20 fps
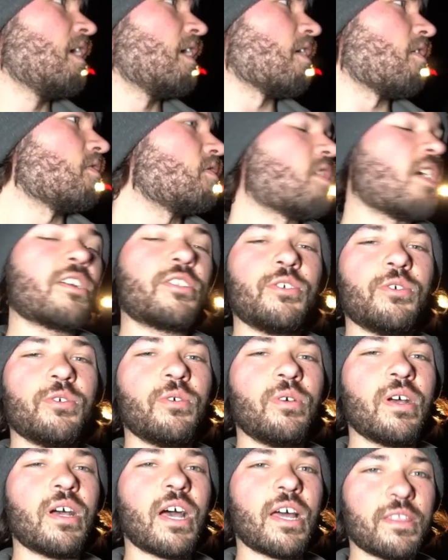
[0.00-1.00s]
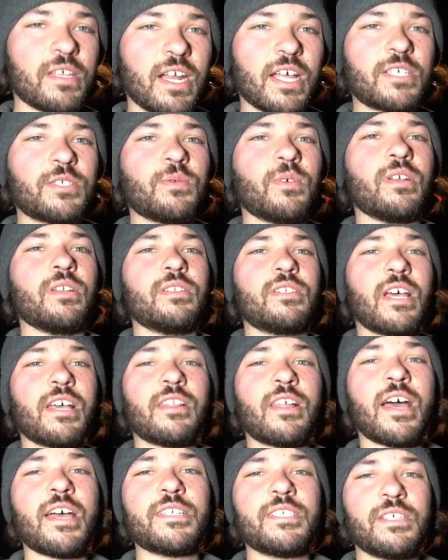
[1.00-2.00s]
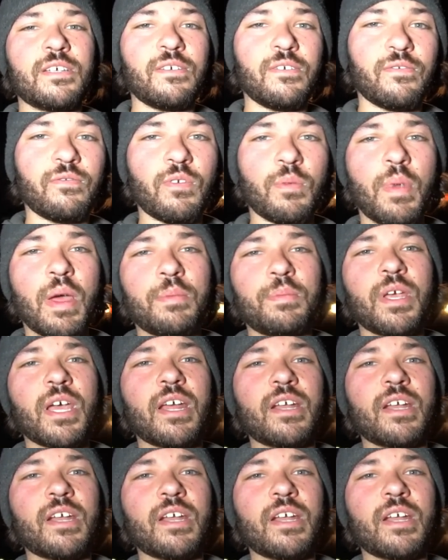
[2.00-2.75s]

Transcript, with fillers: I will talk to you on the next one. Tight lines from NB